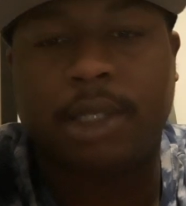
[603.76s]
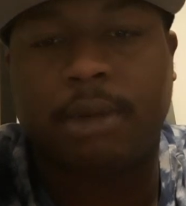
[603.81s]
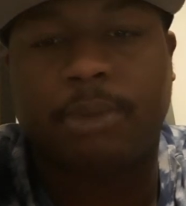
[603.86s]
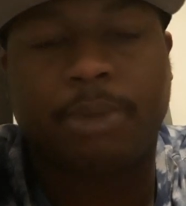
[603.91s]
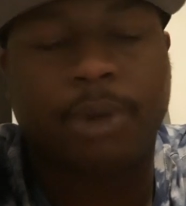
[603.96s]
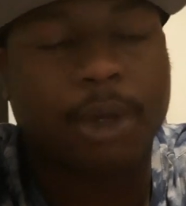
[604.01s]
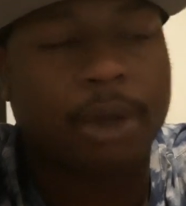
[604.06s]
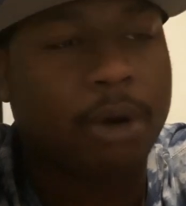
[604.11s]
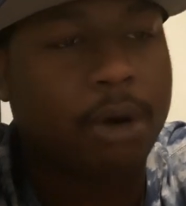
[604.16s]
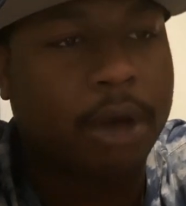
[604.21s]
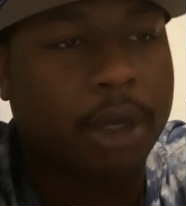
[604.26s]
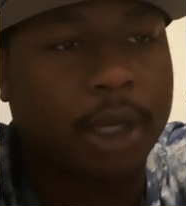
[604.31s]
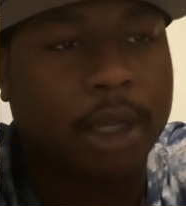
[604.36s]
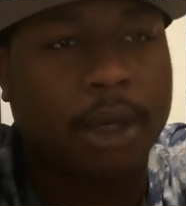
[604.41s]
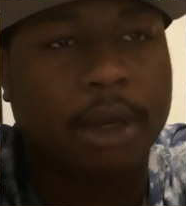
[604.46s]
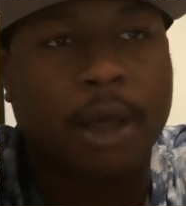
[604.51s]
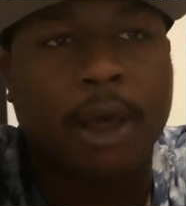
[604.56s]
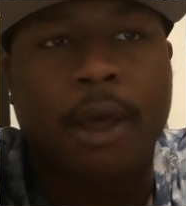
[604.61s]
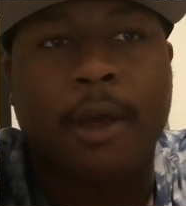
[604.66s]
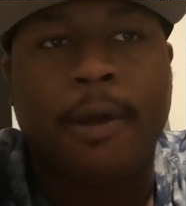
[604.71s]

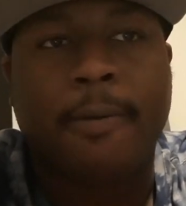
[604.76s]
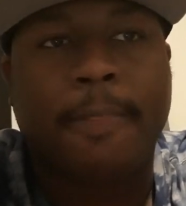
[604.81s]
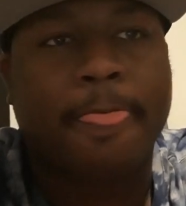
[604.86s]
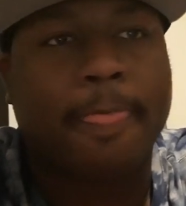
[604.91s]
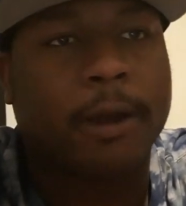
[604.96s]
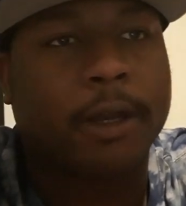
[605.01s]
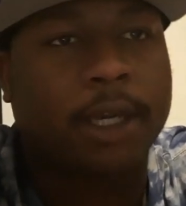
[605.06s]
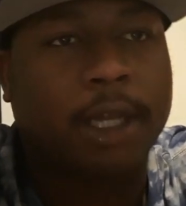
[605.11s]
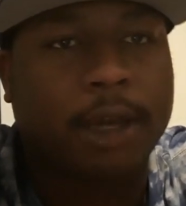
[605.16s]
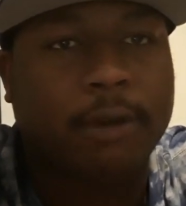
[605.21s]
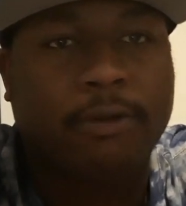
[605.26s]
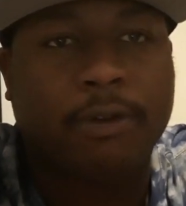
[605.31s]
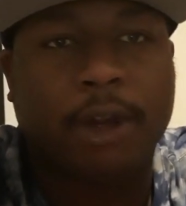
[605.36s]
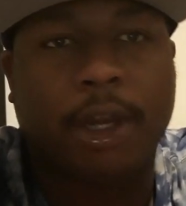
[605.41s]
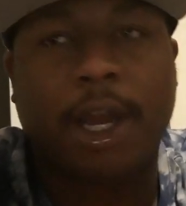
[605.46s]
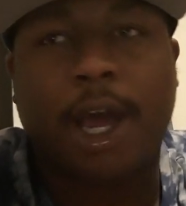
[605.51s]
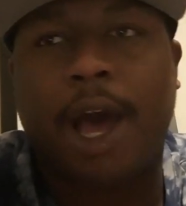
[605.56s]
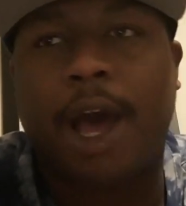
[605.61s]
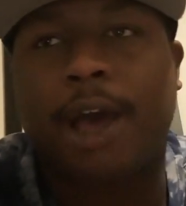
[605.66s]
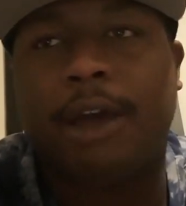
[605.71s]
deploying a different
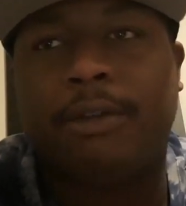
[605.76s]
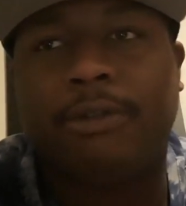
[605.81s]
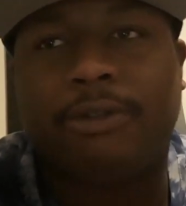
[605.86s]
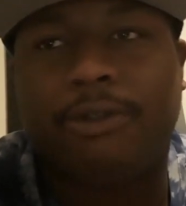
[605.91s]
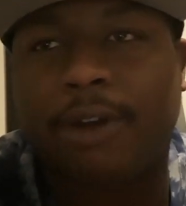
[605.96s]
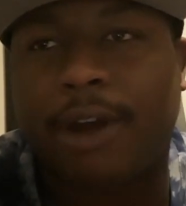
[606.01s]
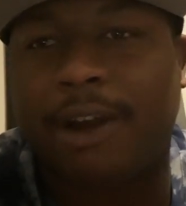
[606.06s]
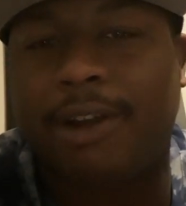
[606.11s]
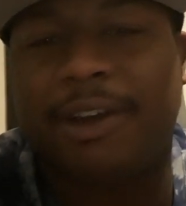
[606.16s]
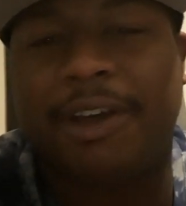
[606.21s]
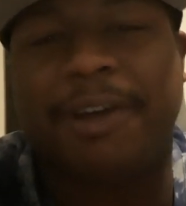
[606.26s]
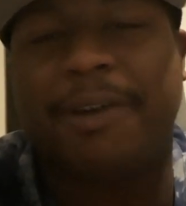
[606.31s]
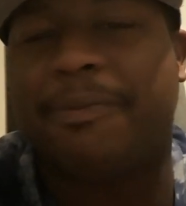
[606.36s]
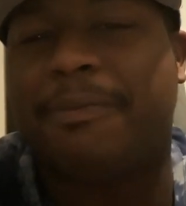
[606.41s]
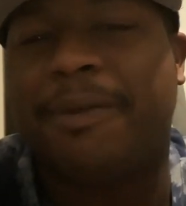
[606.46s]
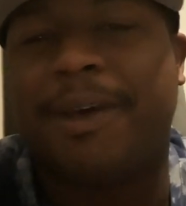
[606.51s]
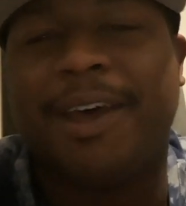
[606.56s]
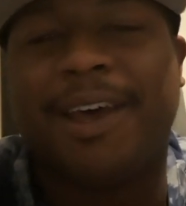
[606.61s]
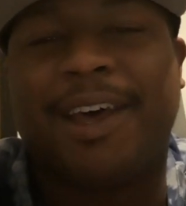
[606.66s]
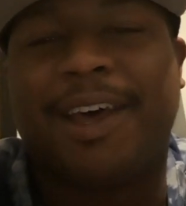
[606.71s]
guy in front of
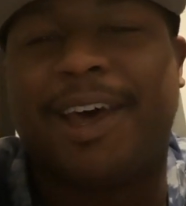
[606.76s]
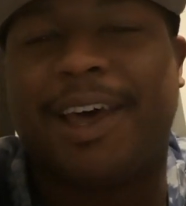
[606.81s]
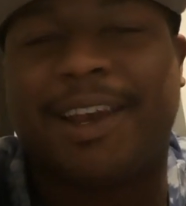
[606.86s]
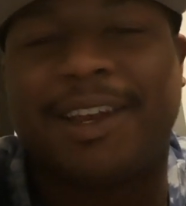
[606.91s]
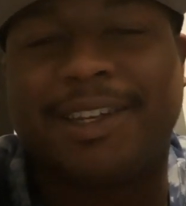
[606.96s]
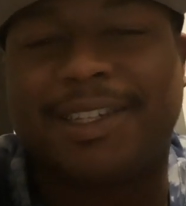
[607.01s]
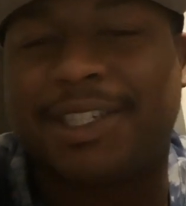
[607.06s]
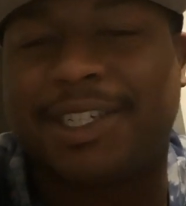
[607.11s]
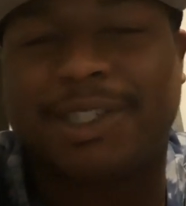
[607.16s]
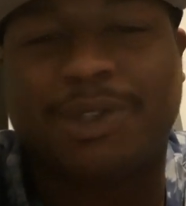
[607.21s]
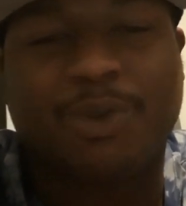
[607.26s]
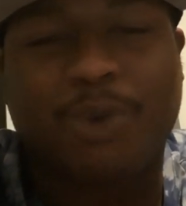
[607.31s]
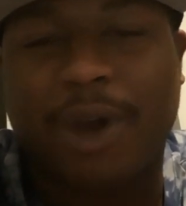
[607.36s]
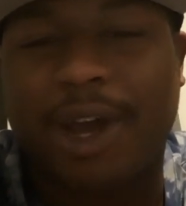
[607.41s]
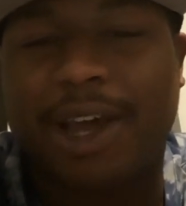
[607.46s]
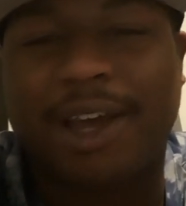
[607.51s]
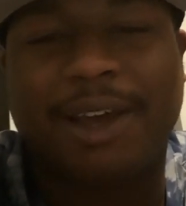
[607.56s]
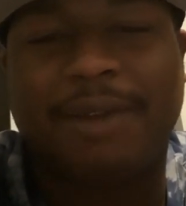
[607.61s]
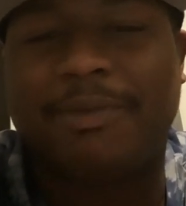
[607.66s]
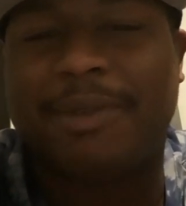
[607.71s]
him and it just
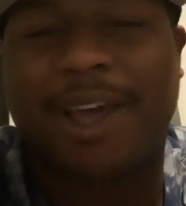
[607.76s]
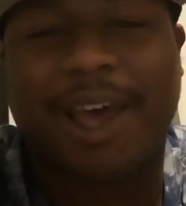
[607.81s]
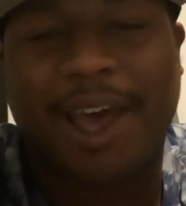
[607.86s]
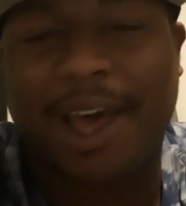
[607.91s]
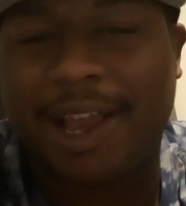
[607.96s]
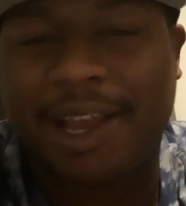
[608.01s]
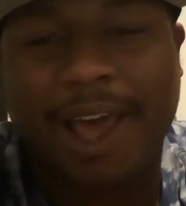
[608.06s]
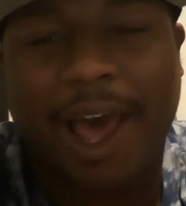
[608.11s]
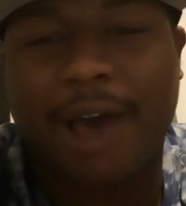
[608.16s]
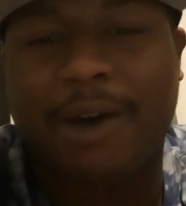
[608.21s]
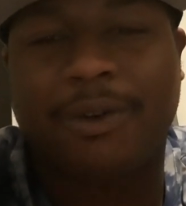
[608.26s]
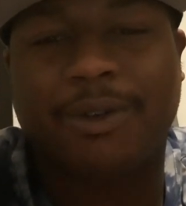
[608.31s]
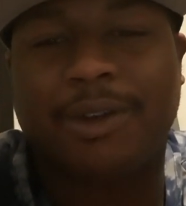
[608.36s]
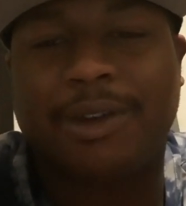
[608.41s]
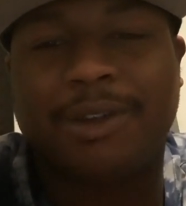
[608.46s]
wear him the hell out.